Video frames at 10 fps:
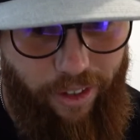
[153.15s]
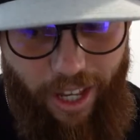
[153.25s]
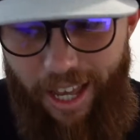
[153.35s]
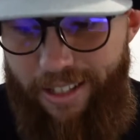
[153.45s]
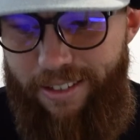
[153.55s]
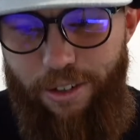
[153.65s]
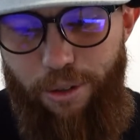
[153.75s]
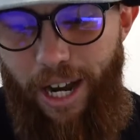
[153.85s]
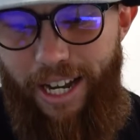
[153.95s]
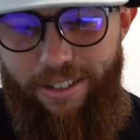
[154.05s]
as
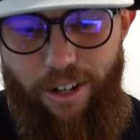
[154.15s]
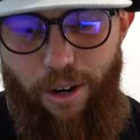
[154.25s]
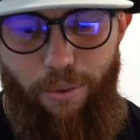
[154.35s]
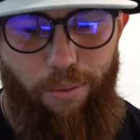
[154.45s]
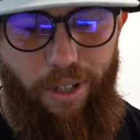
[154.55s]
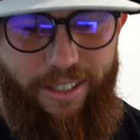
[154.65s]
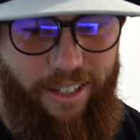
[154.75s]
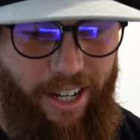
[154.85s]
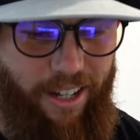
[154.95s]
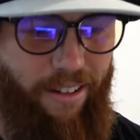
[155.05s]
you guys know,
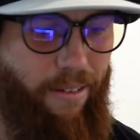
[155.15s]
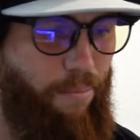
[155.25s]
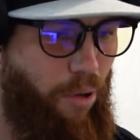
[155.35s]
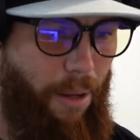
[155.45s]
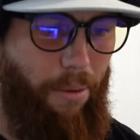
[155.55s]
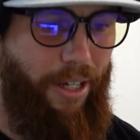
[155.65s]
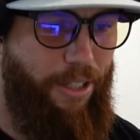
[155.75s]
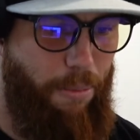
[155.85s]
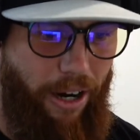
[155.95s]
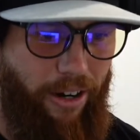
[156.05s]
listening probably
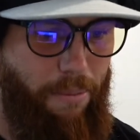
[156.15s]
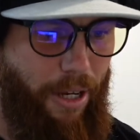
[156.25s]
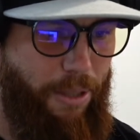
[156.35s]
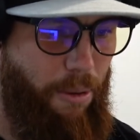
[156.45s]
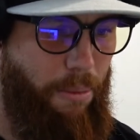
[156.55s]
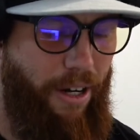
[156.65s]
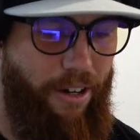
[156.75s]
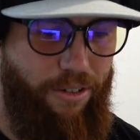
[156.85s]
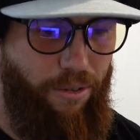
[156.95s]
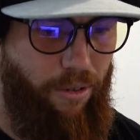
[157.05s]
aspiring baseball
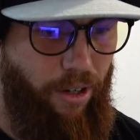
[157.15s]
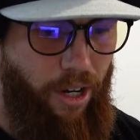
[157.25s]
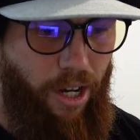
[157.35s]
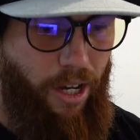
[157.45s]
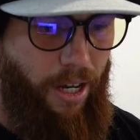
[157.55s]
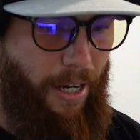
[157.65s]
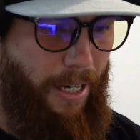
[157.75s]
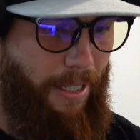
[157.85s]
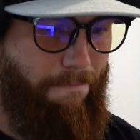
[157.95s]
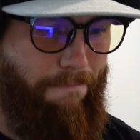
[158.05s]
players or
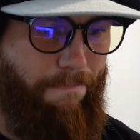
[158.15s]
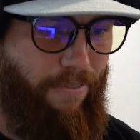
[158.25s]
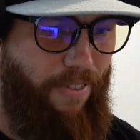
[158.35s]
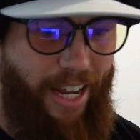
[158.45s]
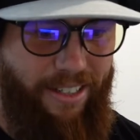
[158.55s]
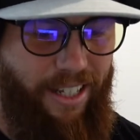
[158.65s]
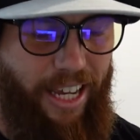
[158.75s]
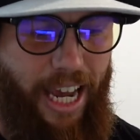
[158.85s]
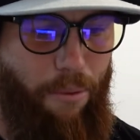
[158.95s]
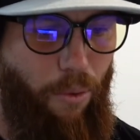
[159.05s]
um, fans of the
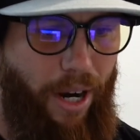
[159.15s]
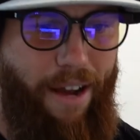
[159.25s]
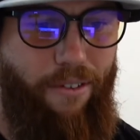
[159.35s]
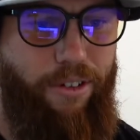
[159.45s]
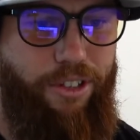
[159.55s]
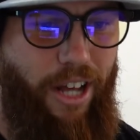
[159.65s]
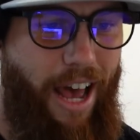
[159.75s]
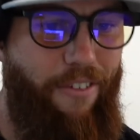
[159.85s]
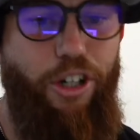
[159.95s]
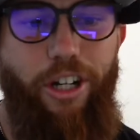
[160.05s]
game or whatever, just
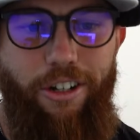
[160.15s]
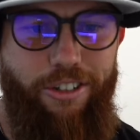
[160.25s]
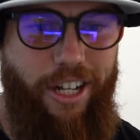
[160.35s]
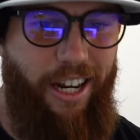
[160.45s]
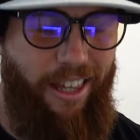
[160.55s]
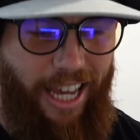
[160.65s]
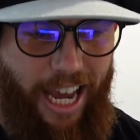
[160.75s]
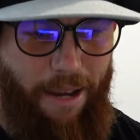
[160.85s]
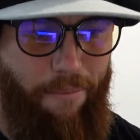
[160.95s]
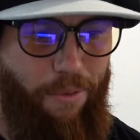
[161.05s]
have a good understanding of the
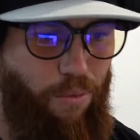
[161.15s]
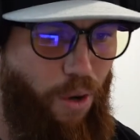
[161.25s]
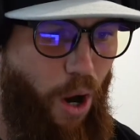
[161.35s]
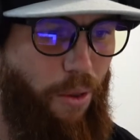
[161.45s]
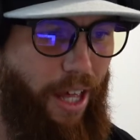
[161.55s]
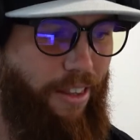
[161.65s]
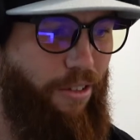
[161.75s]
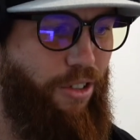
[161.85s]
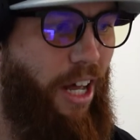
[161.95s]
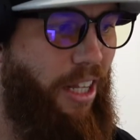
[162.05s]
game. You know that
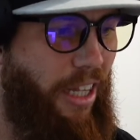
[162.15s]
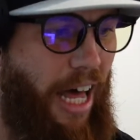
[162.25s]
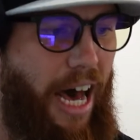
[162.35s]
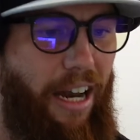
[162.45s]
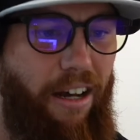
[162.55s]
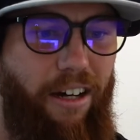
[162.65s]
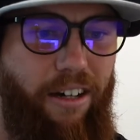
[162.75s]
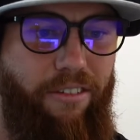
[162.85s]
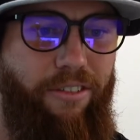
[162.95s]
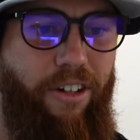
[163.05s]
there's a lot
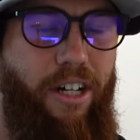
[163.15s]
of